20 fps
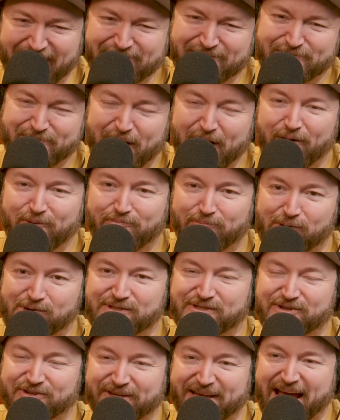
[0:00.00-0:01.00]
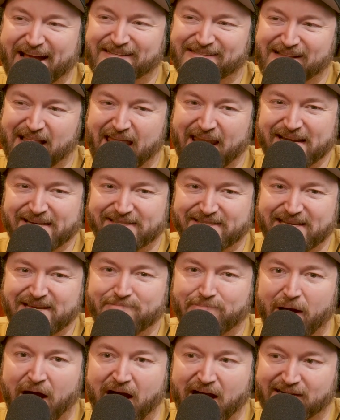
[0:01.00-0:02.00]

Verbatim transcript: my own personal gaslighting D-box.